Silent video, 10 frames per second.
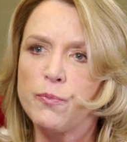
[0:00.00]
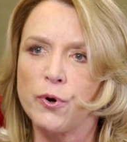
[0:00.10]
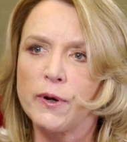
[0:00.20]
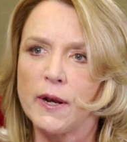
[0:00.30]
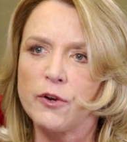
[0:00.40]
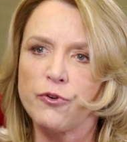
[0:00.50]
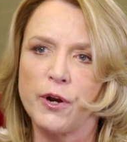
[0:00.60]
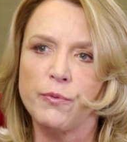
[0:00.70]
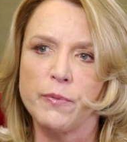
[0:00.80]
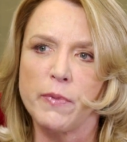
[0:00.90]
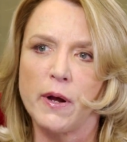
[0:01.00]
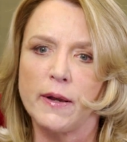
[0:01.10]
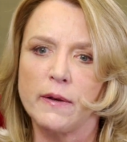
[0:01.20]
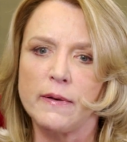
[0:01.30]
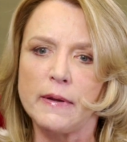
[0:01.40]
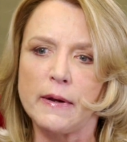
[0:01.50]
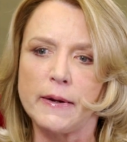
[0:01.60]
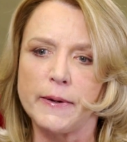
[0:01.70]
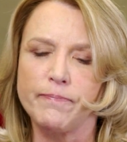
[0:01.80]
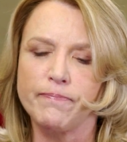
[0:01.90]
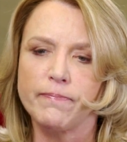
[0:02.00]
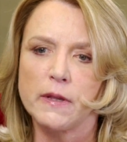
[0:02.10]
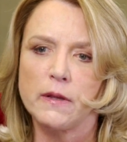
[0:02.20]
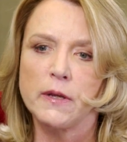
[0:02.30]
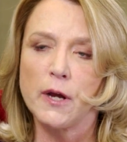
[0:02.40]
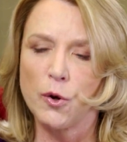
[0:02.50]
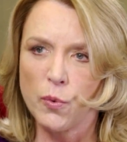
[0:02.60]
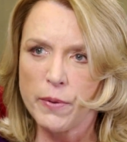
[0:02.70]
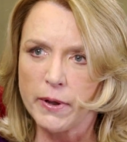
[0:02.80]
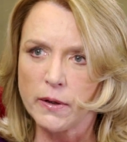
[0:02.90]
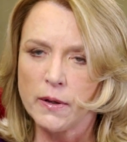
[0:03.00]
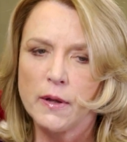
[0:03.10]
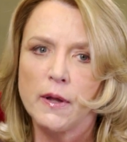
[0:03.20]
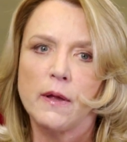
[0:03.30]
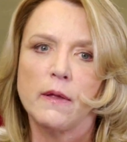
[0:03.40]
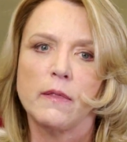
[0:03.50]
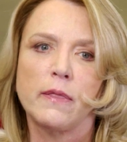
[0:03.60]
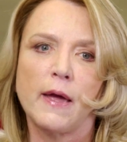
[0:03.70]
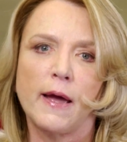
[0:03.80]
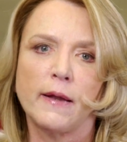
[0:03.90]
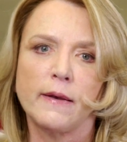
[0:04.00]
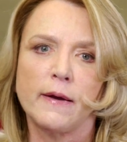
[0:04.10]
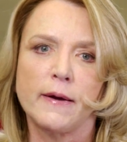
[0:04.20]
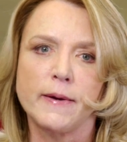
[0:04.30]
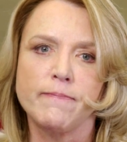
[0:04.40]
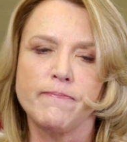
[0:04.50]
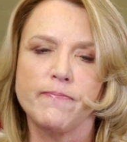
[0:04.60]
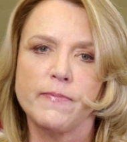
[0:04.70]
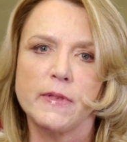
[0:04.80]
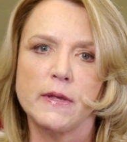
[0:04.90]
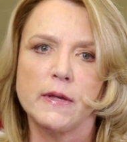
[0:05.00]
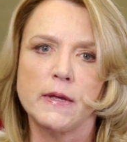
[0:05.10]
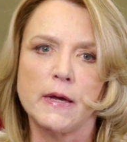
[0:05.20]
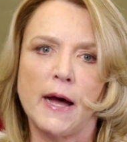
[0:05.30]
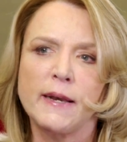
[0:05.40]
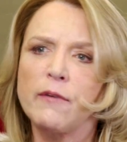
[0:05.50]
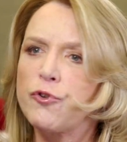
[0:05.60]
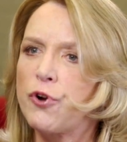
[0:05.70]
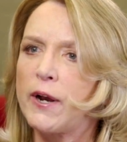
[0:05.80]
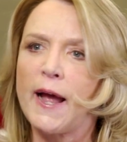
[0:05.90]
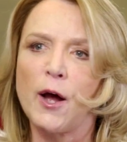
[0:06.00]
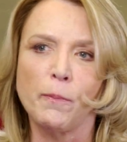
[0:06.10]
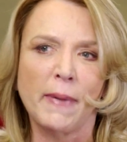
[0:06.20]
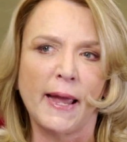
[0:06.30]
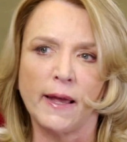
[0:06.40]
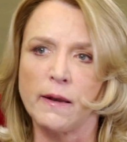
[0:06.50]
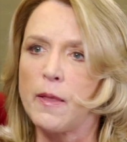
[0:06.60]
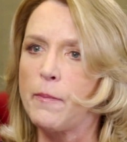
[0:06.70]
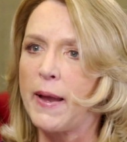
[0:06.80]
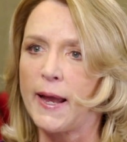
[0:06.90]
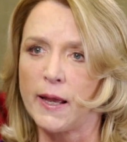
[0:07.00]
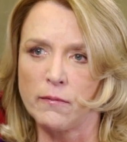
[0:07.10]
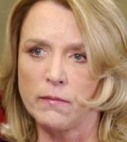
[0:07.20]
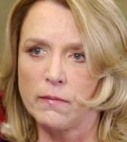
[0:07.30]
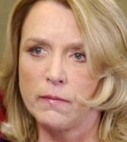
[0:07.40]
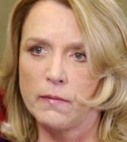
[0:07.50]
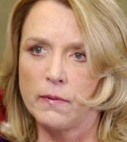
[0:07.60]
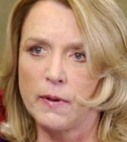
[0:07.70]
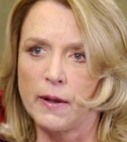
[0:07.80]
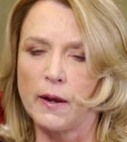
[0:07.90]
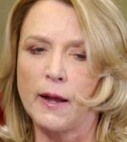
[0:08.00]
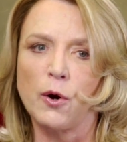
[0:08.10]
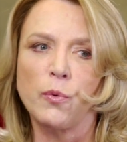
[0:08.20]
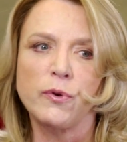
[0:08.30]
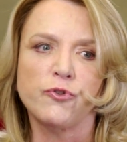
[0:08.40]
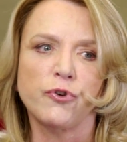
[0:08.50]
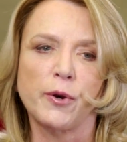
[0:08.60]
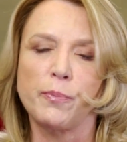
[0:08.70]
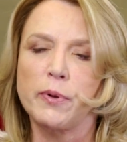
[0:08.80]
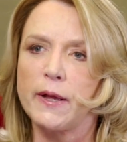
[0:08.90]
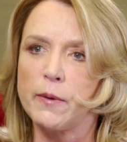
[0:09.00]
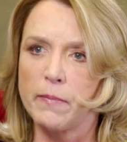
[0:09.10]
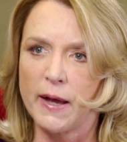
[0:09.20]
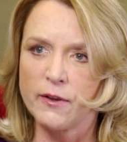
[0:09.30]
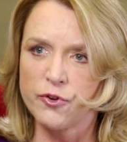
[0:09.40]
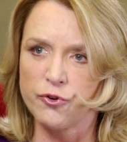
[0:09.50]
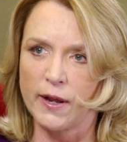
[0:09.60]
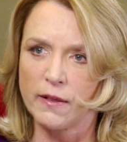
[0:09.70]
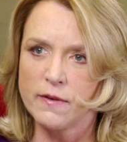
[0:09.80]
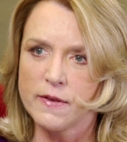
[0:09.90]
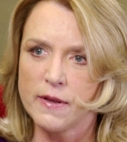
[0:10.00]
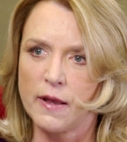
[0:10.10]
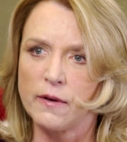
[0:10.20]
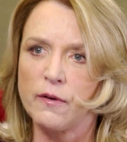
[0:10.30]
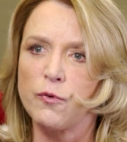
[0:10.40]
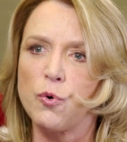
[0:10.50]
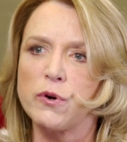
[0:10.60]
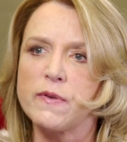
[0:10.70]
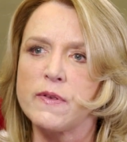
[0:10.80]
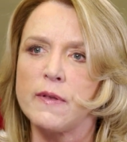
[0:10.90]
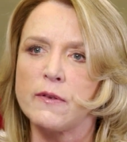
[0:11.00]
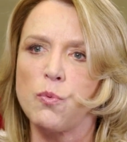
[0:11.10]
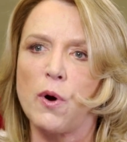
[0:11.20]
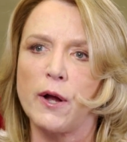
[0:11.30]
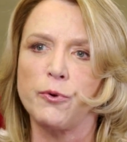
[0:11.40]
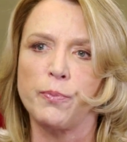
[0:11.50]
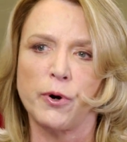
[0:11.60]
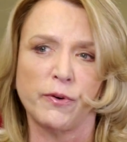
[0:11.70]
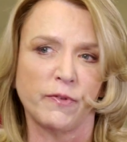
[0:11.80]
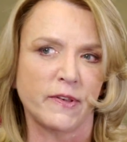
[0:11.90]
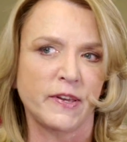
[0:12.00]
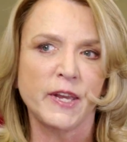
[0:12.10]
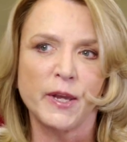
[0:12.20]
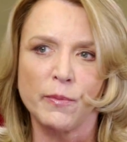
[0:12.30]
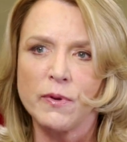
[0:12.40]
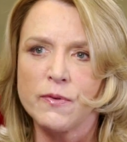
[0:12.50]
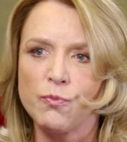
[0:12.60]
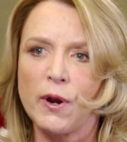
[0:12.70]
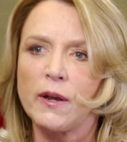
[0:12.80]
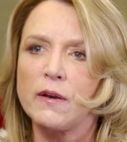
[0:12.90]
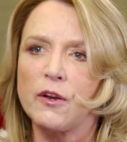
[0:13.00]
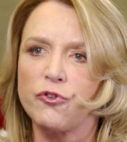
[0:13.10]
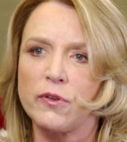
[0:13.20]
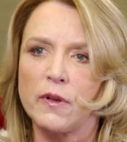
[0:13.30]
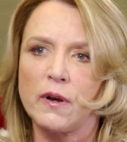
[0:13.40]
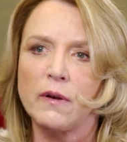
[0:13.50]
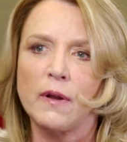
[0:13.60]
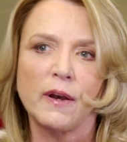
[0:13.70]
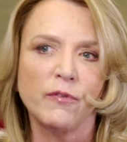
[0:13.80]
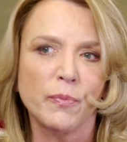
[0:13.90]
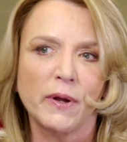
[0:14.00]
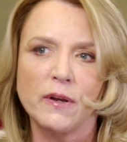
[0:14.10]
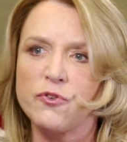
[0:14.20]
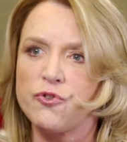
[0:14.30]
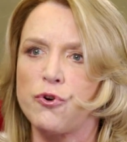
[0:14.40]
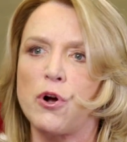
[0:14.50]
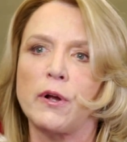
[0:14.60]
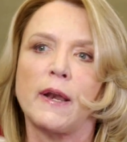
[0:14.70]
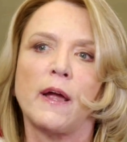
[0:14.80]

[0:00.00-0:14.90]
important, and I try to remind young women that I never try to outman the man. And I always try to play to my strengths. And of course, that's why you're part of a team. It's recognition that not everybody is strong at